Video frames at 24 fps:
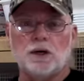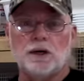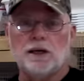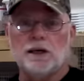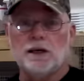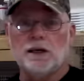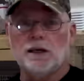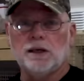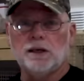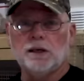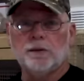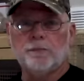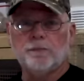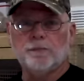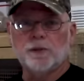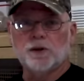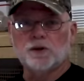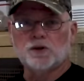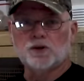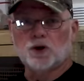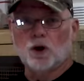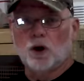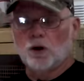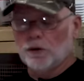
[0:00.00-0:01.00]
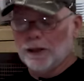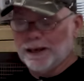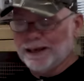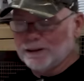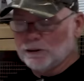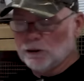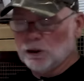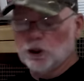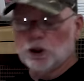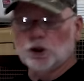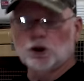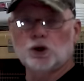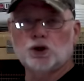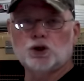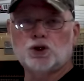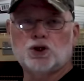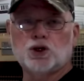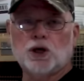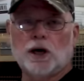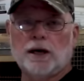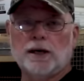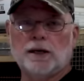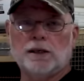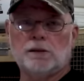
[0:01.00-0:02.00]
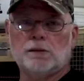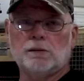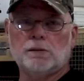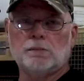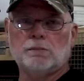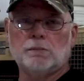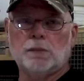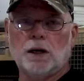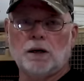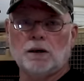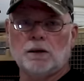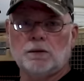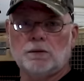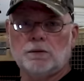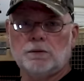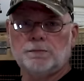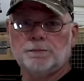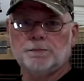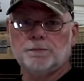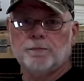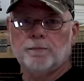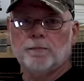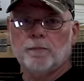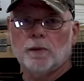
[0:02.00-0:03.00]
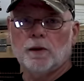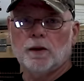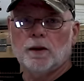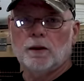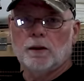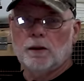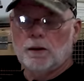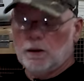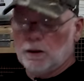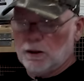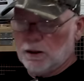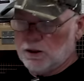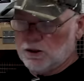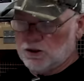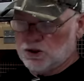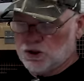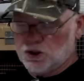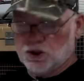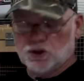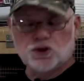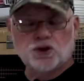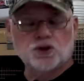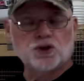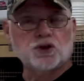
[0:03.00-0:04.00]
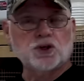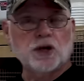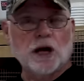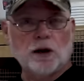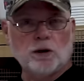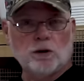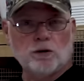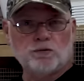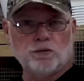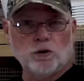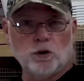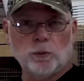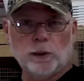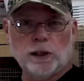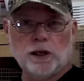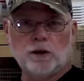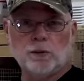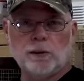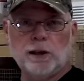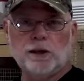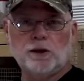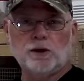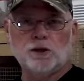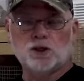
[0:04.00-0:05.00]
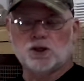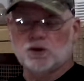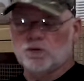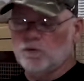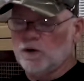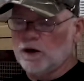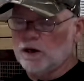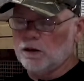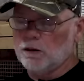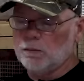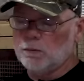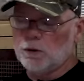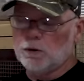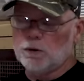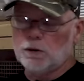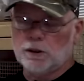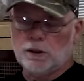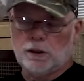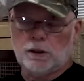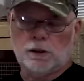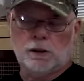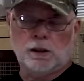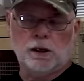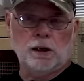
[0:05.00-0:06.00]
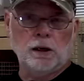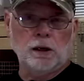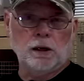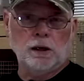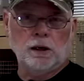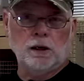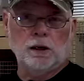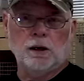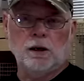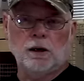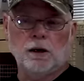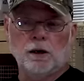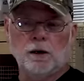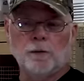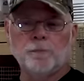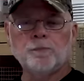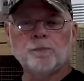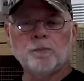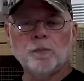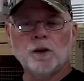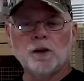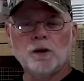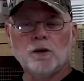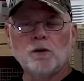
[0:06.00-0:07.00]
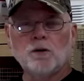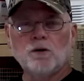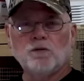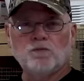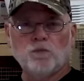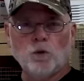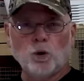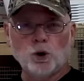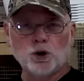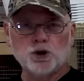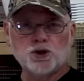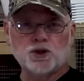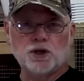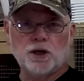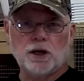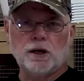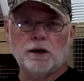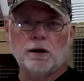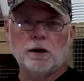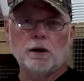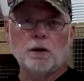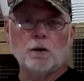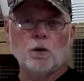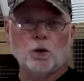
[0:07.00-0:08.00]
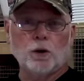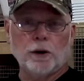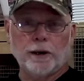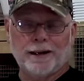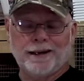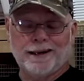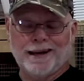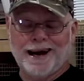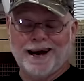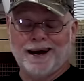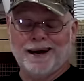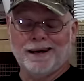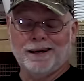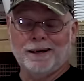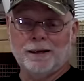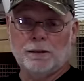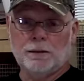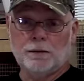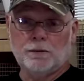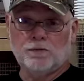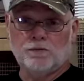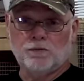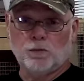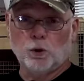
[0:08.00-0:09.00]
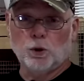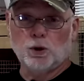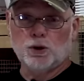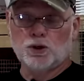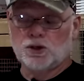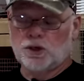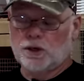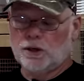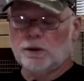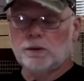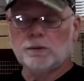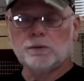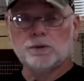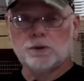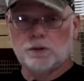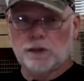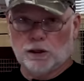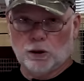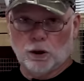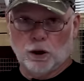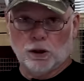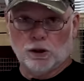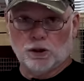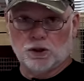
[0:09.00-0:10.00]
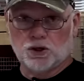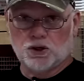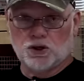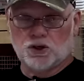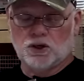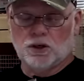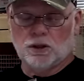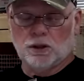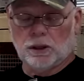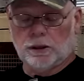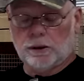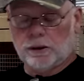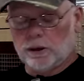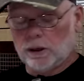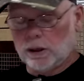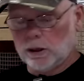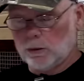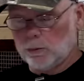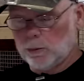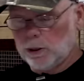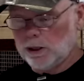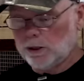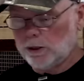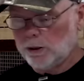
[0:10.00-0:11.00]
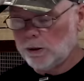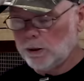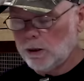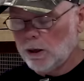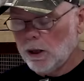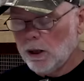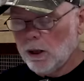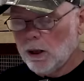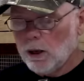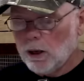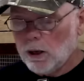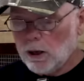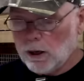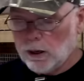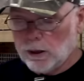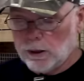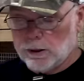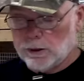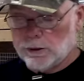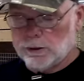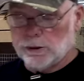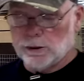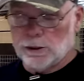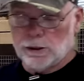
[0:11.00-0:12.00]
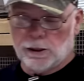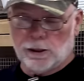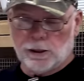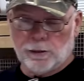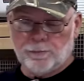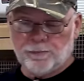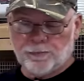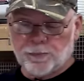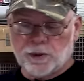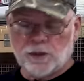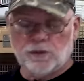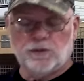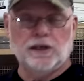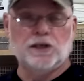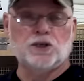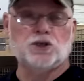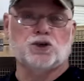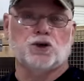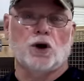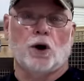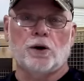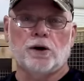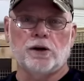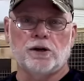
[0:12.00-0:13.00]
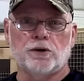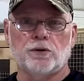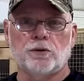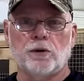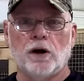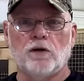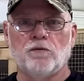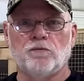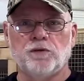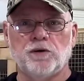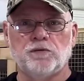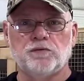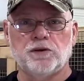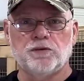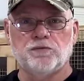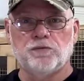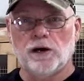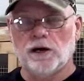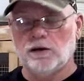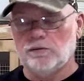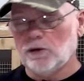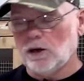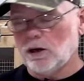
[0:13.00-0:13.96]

a, it's called a Little Giant model. It's just a styrofoam incubator. It's available in a uh, forced air or a non-forced air, so they call it a still air incubator. And uh, they start at around fifty-five